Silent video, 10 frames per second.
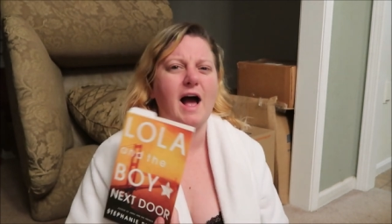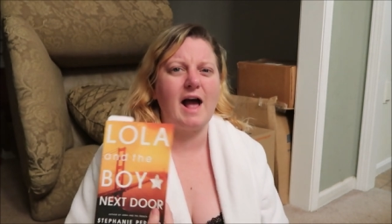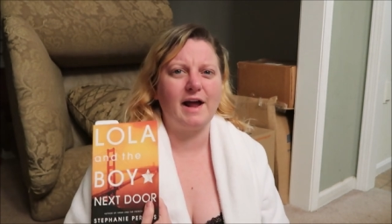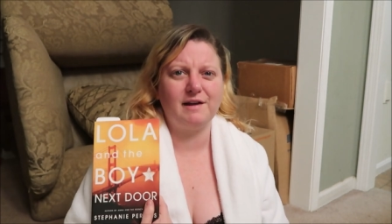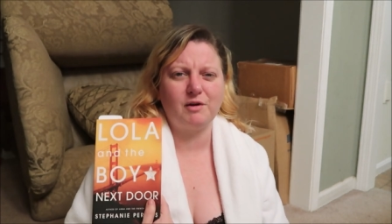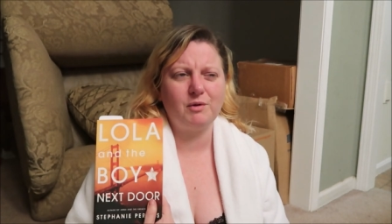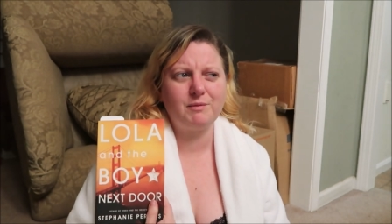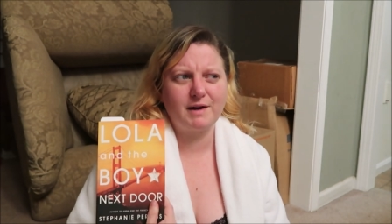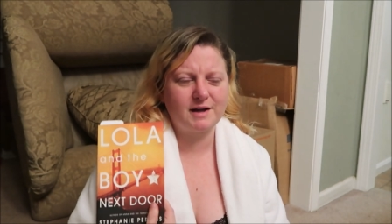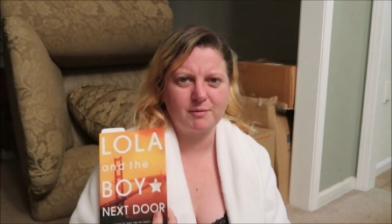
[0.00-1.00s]
I
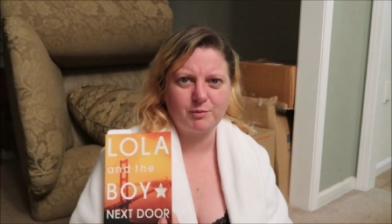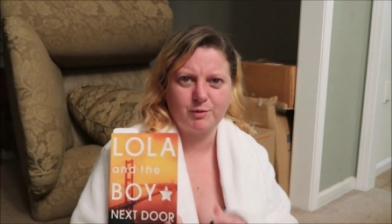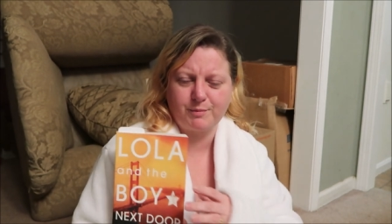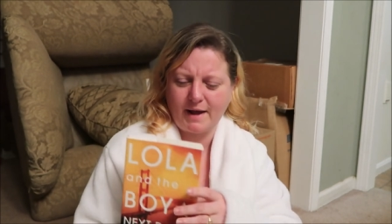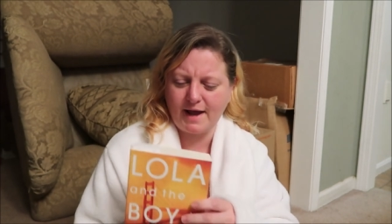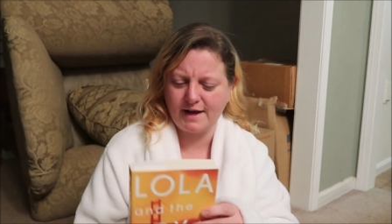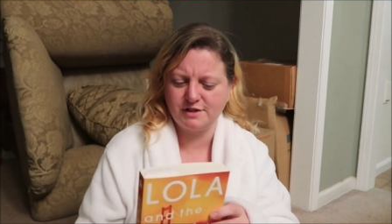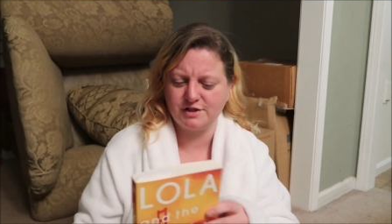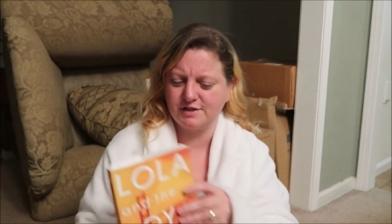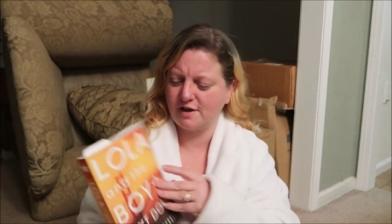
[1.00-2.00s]
only read a couple more
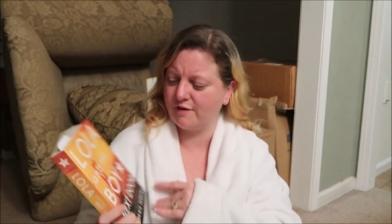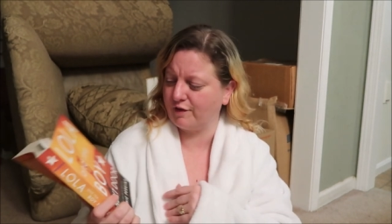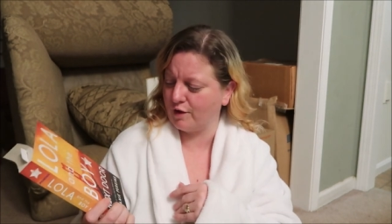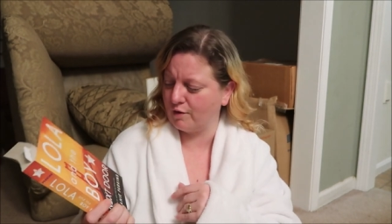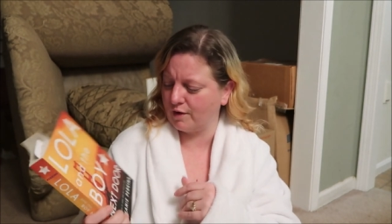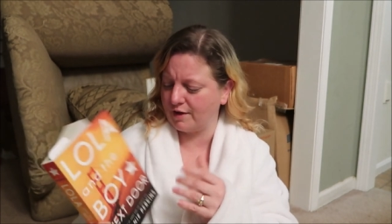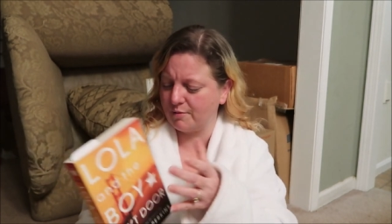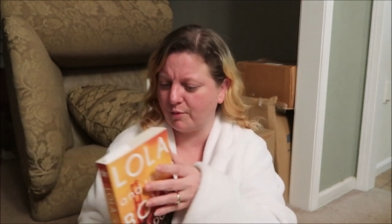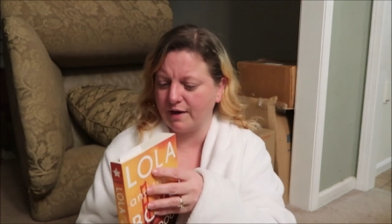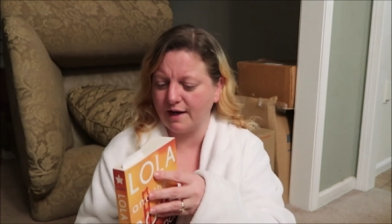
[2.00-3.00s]
pages of Lola and
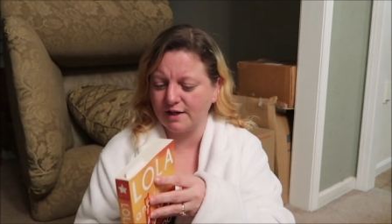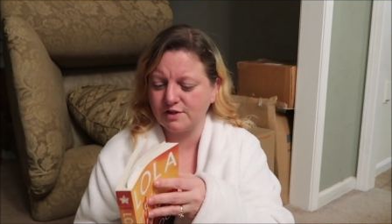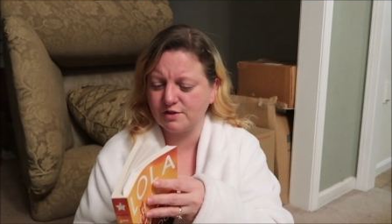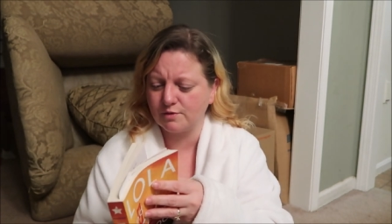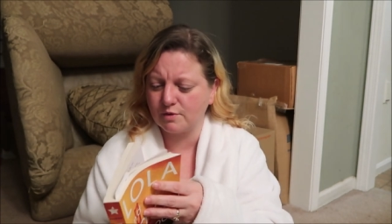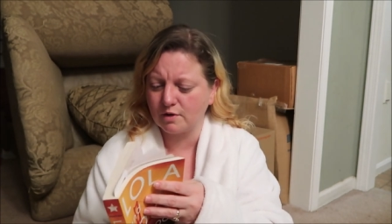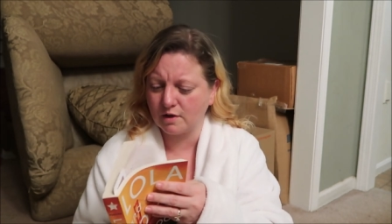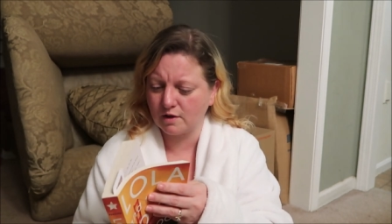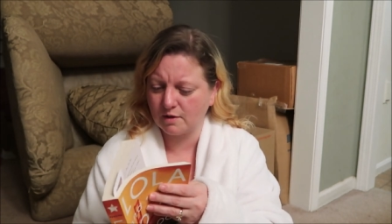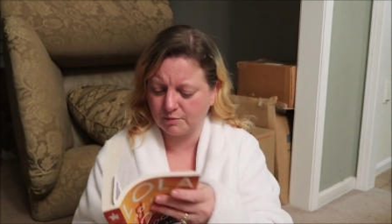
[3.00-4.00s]
the Boy Next
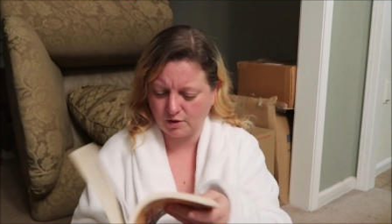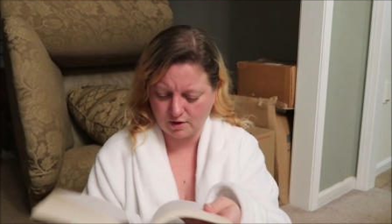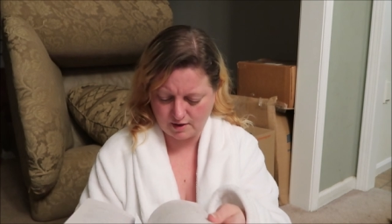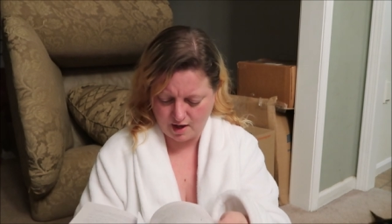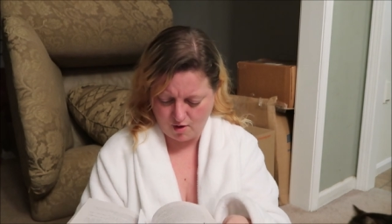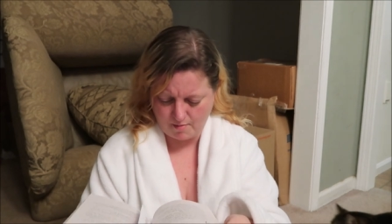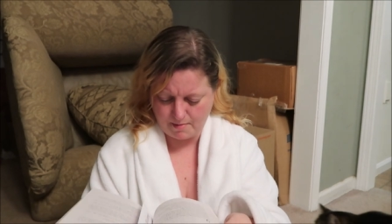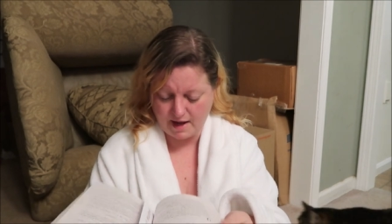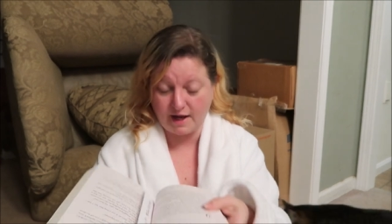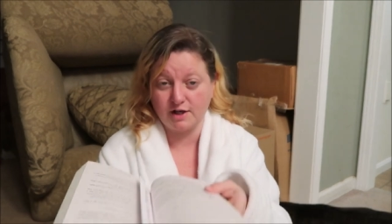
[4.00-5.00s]
Door. I'm currently
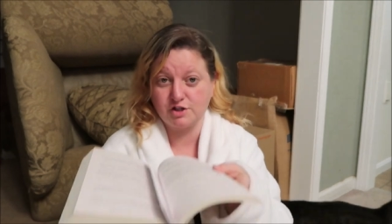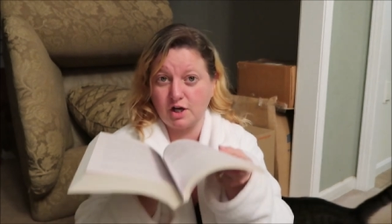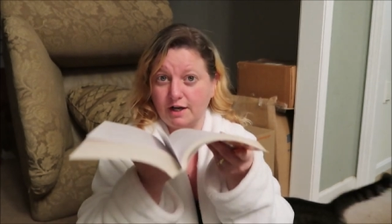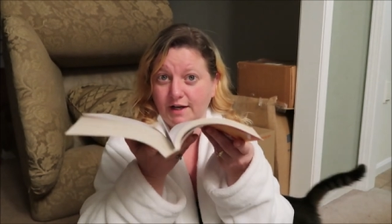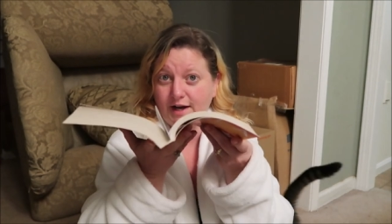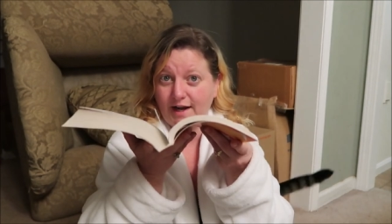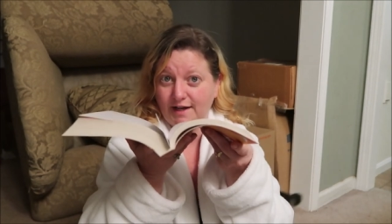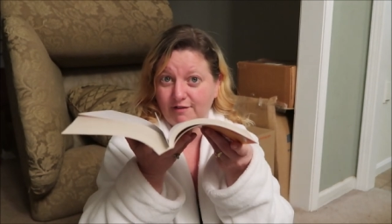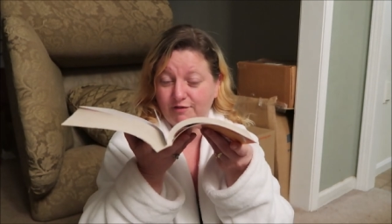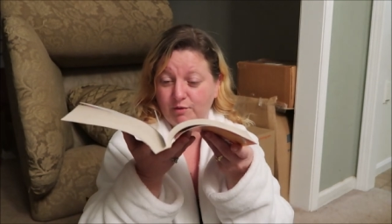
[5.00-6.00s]
on page
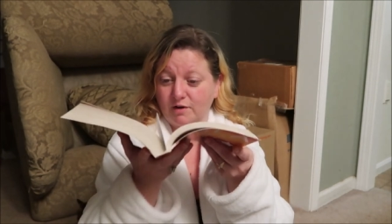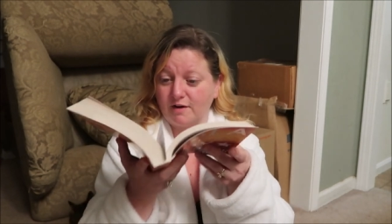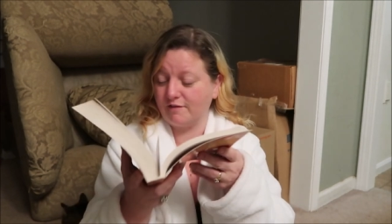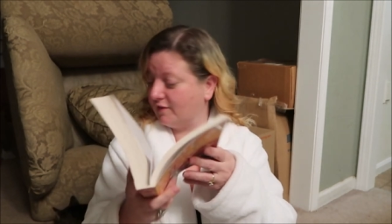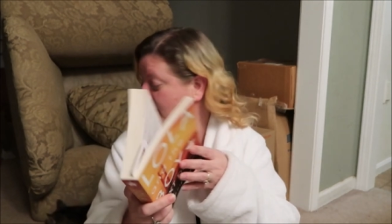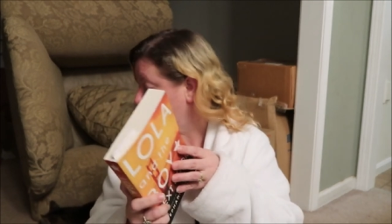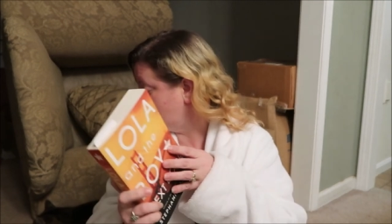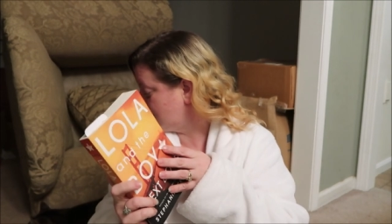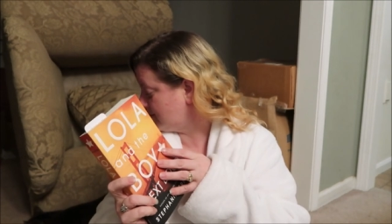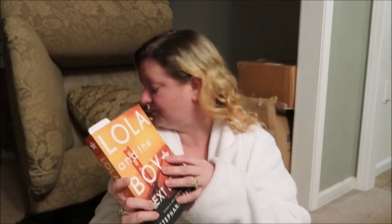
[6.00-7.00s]
94 of
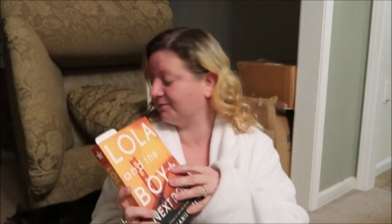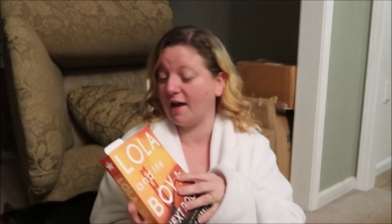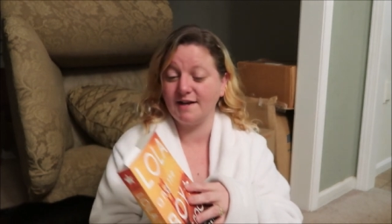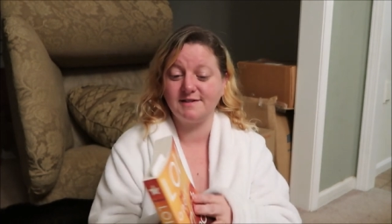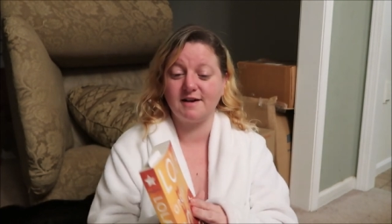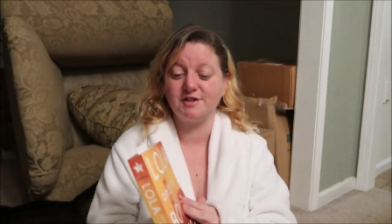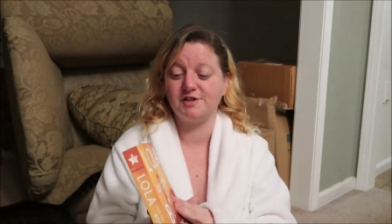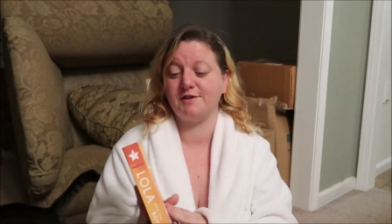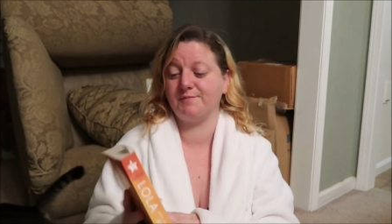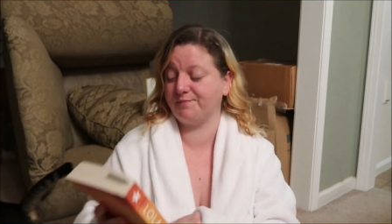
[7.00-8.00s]
this. Hi,
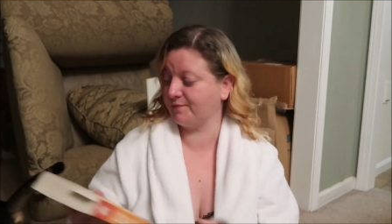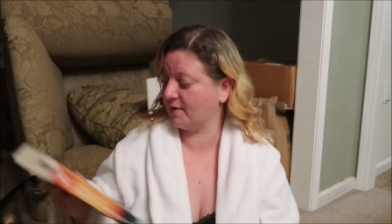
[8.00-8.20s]
Sasha.